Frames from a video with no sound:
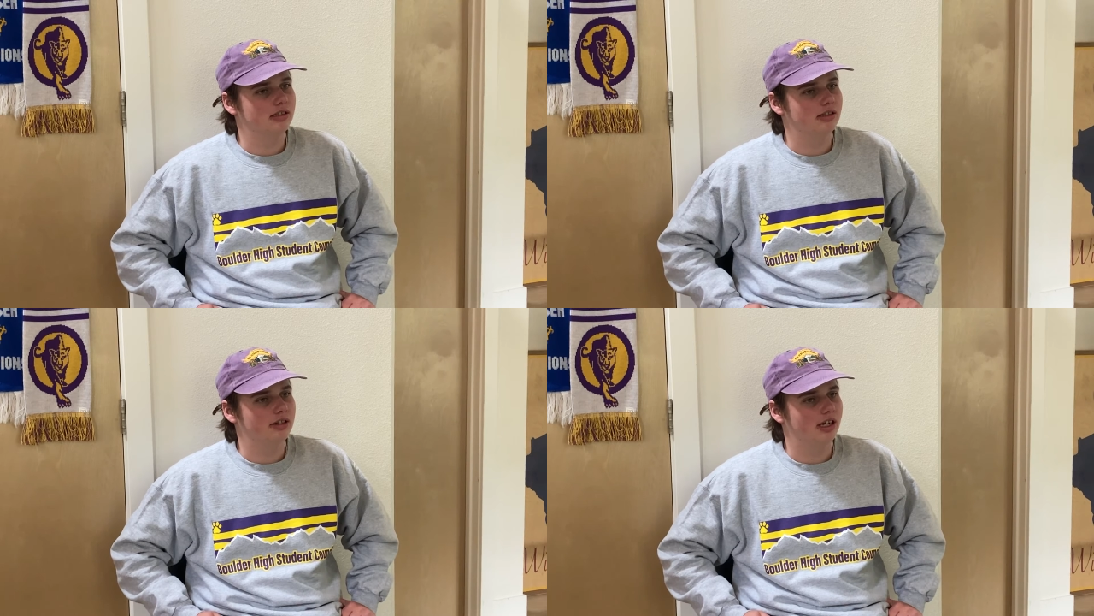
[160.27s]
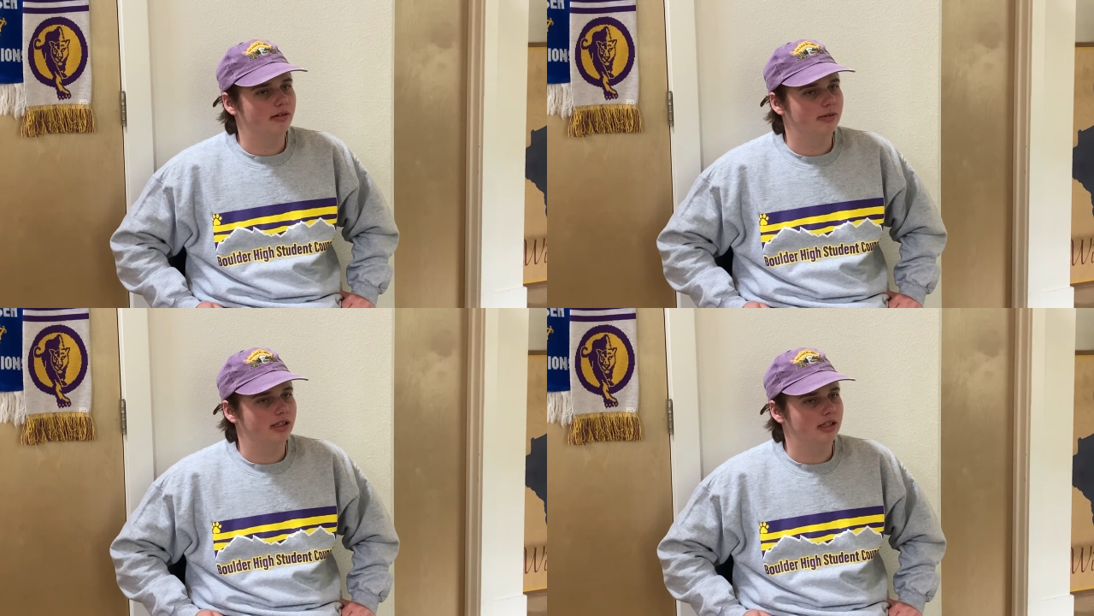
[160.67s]
you're
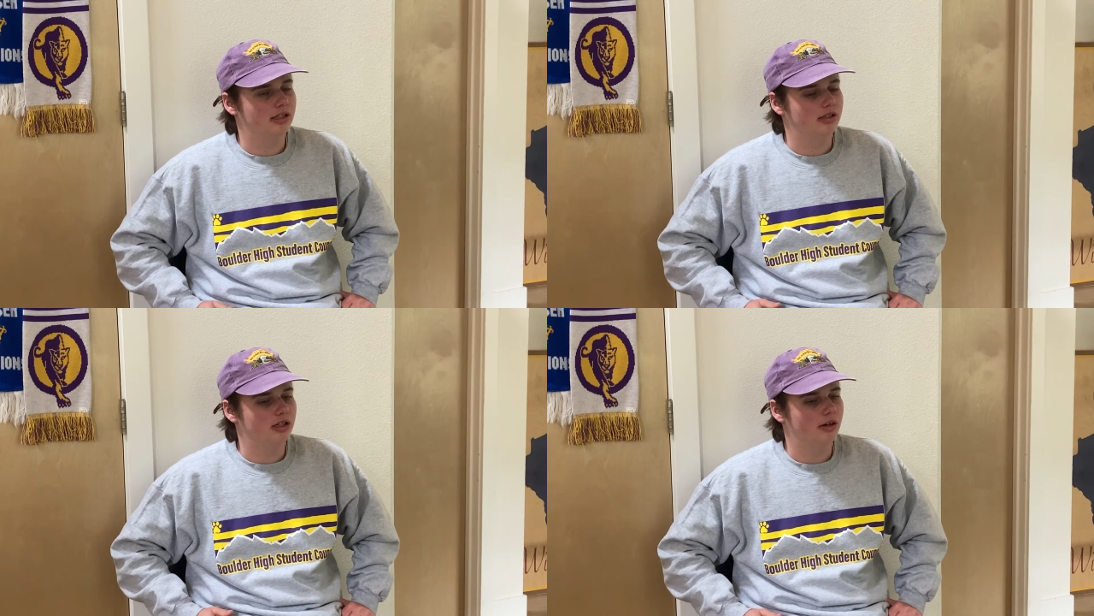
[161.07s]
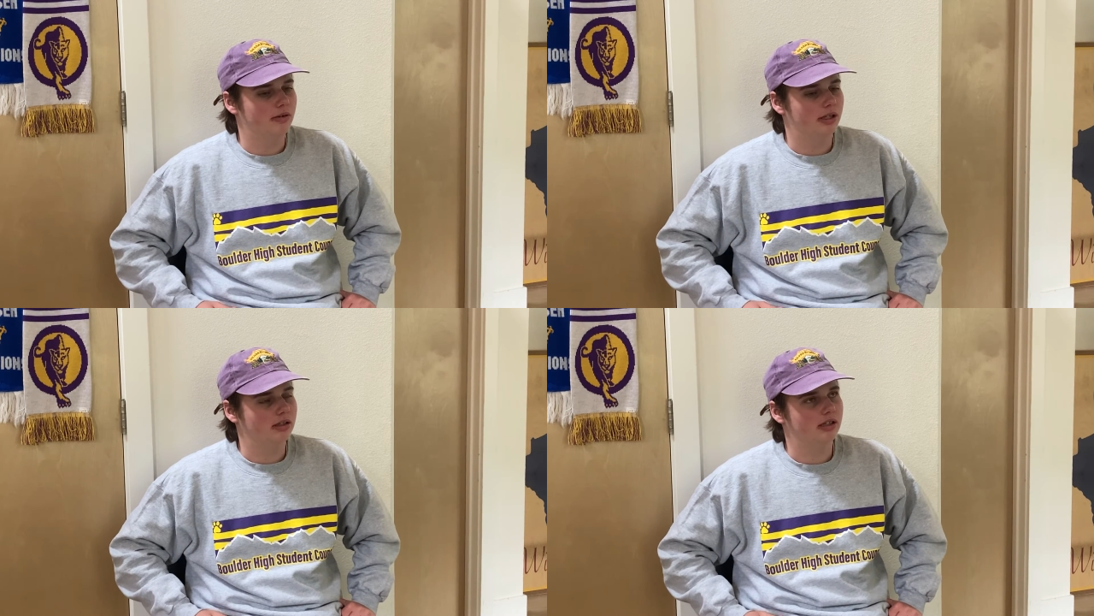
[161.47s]
not really
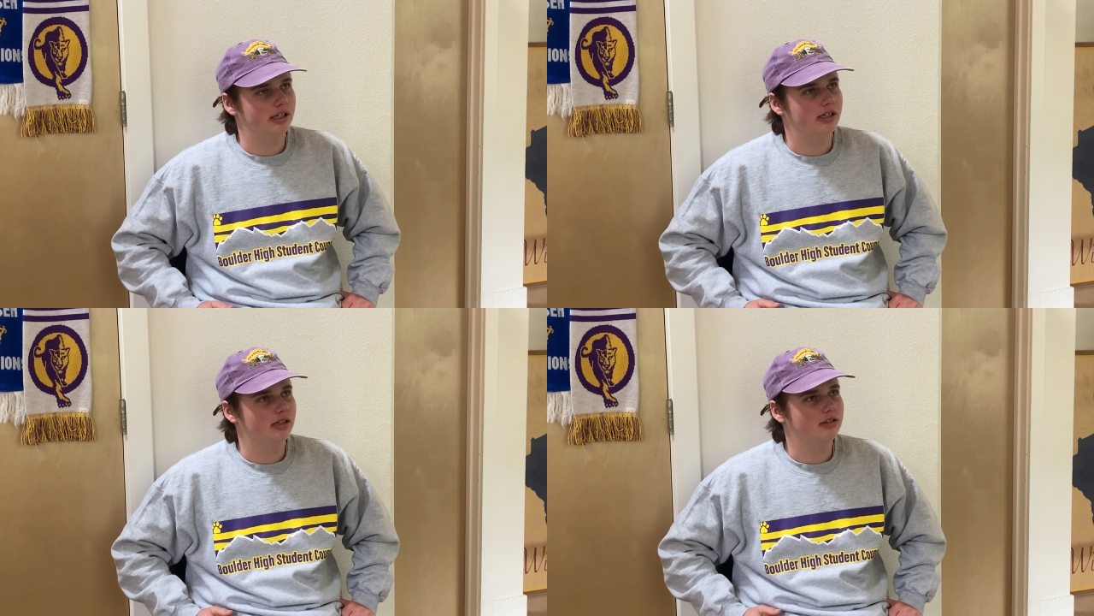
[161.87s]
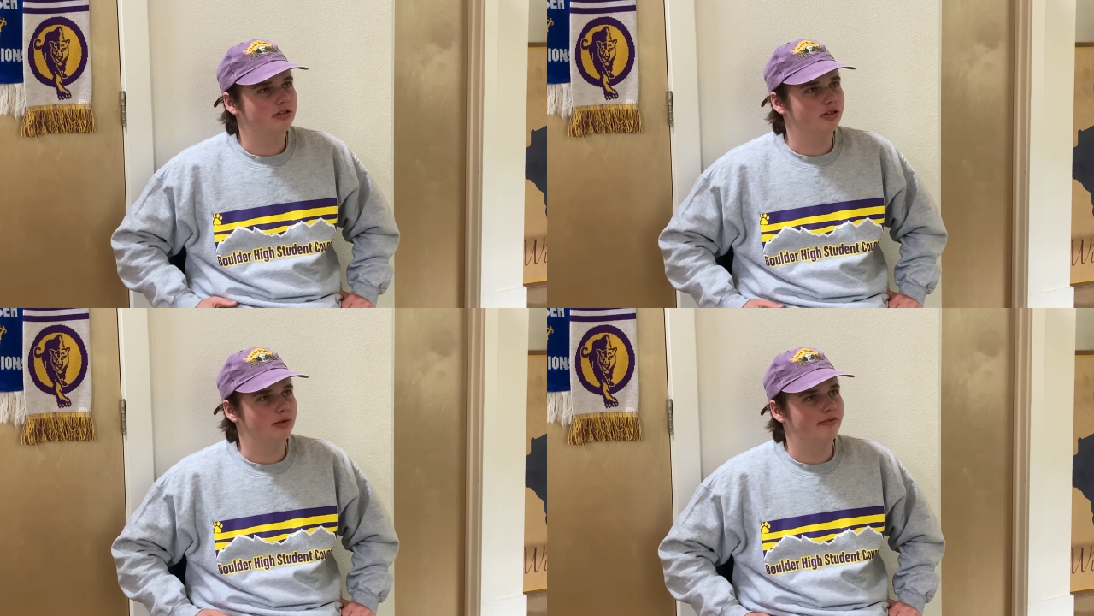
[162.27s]
knowing the
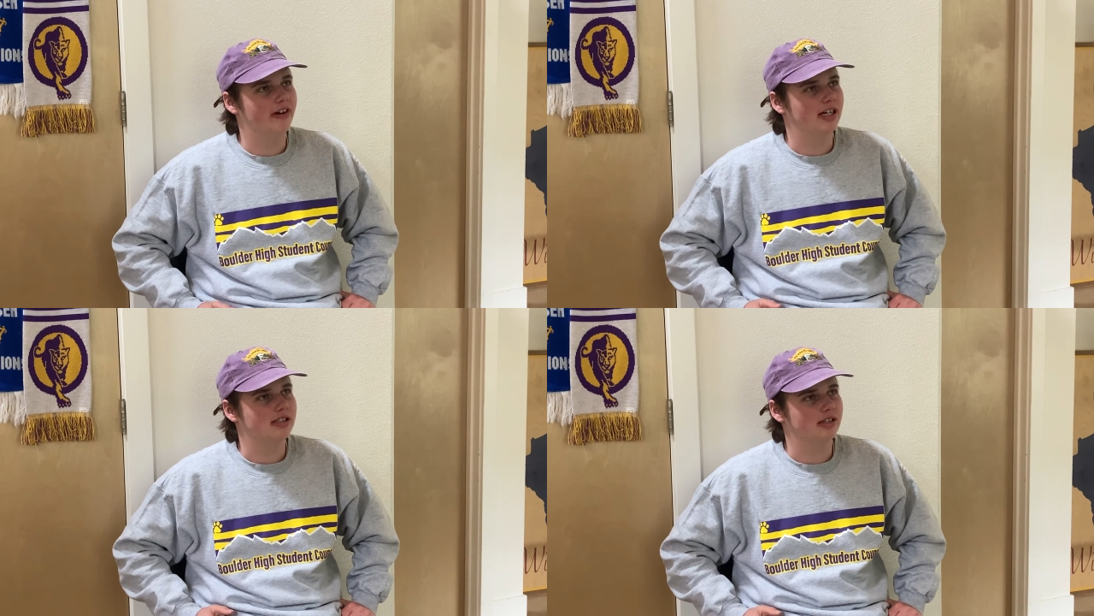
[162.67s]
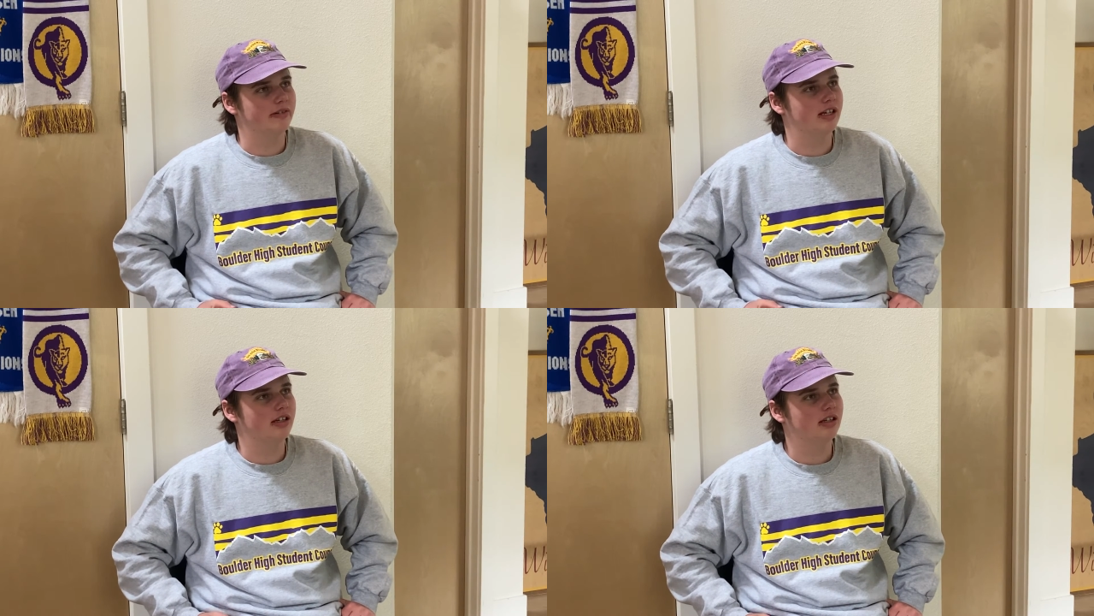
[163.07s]
true effects of it.